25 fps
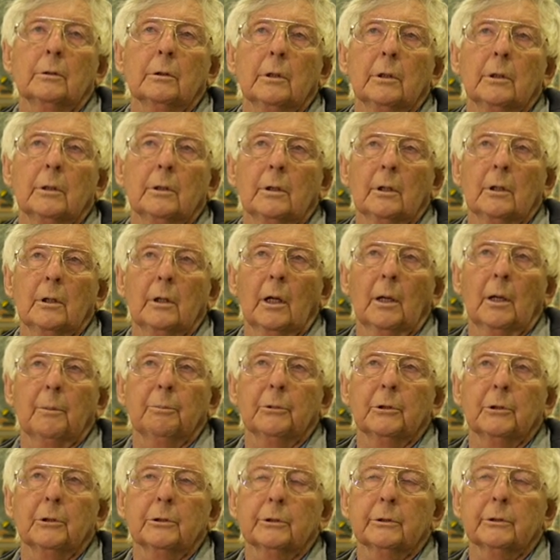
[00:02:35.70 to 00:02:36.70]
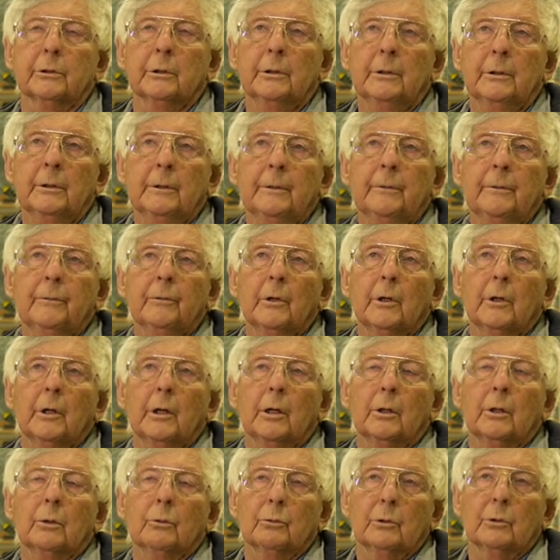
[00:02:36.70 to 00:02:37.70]
Indianapolis
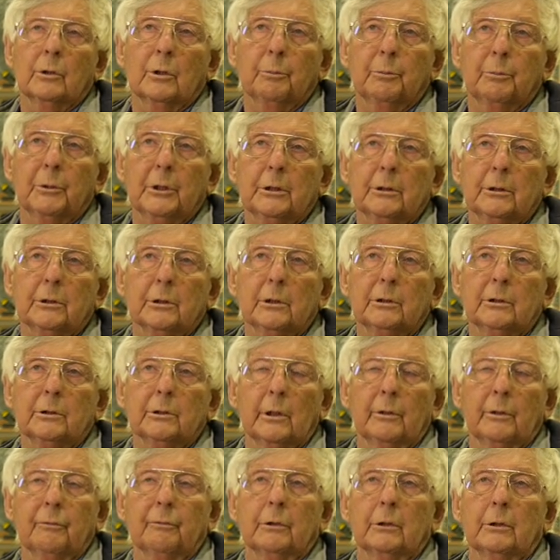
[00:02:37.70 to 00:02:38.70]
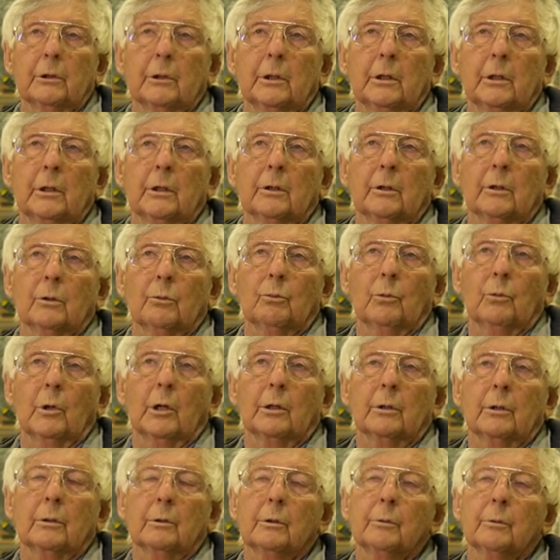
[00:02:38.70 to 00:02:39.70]
with the PC17 and
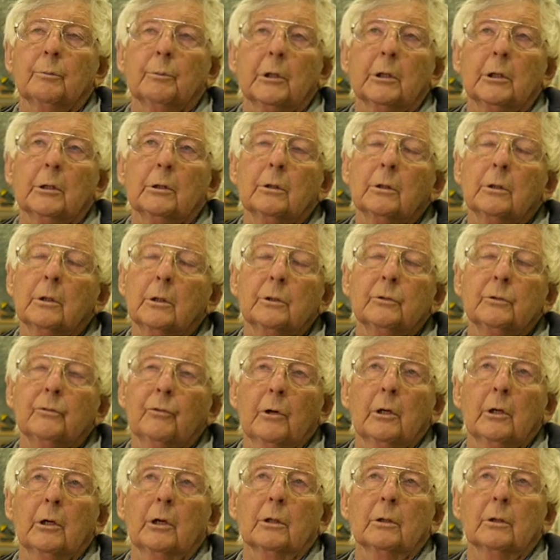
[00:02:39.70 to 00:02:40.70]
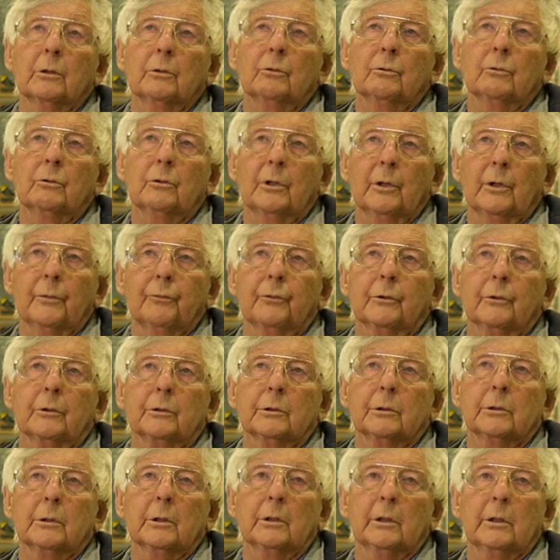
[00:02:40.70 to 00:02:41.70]
won, but there's very little
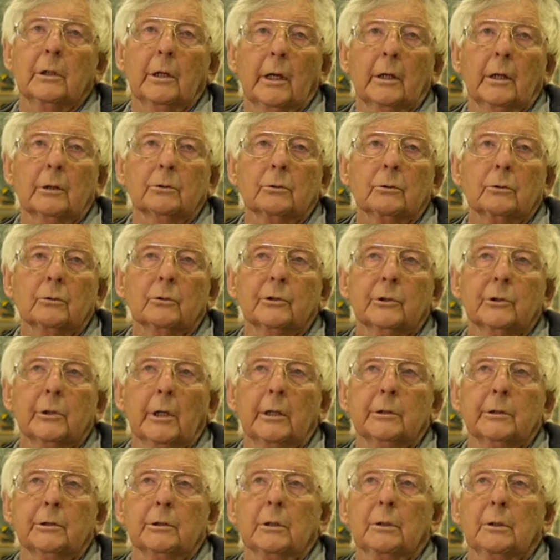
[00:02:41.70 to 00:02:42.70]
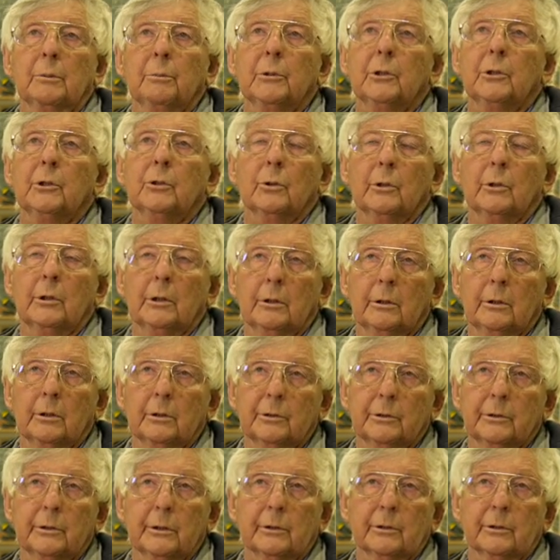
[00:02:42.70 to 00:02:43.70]
difference in the actual chassis between the
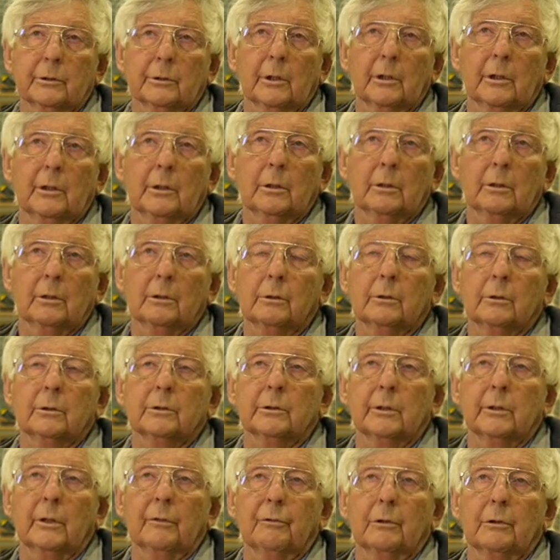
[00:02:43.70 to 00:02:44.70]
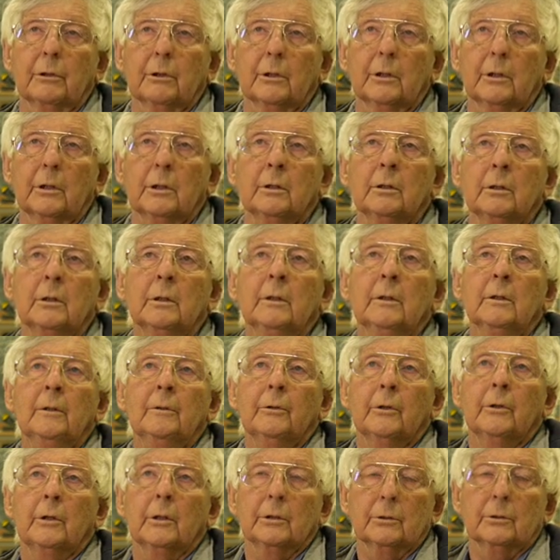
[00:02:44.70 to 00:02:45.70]
16 and the 17.
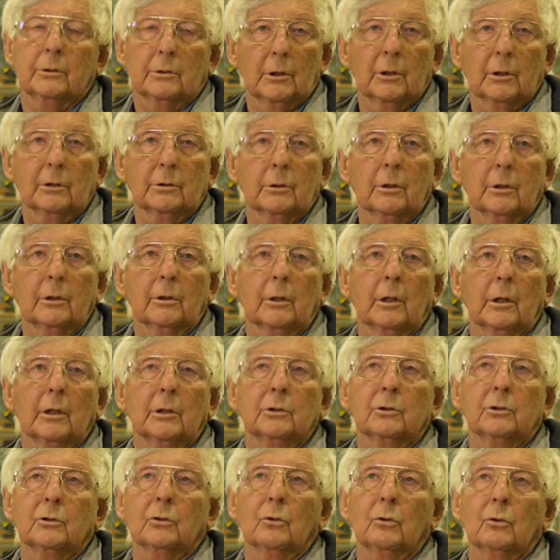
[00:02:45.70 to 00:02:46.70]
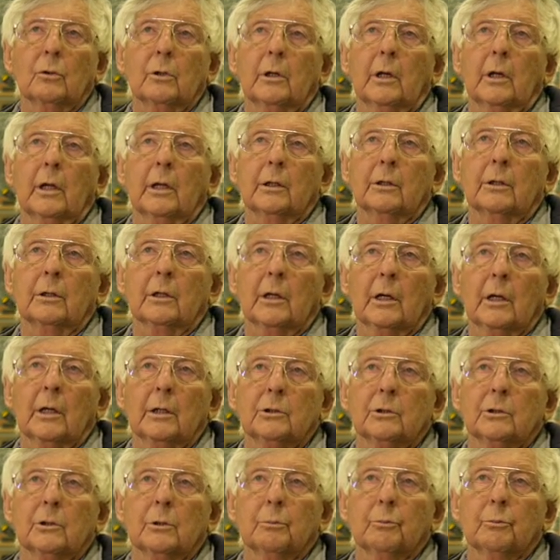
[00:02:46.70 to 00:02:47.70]
It's just that they'd sorted out the
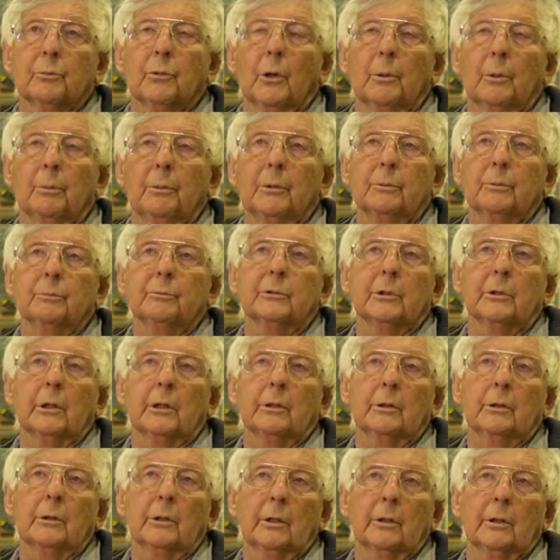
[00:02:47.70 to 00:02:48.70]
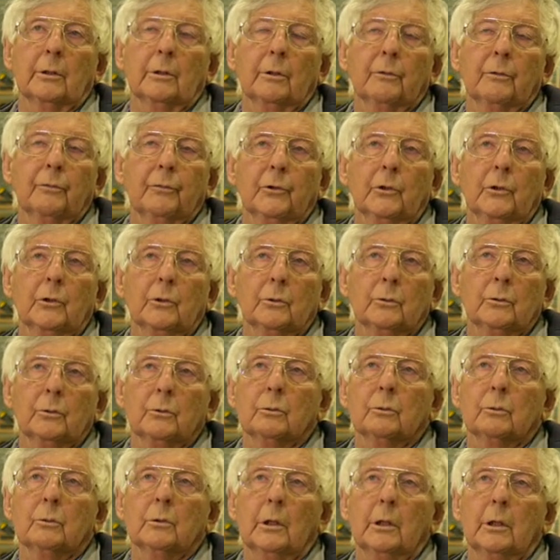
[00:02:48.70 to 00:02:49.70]
engine problems and then the few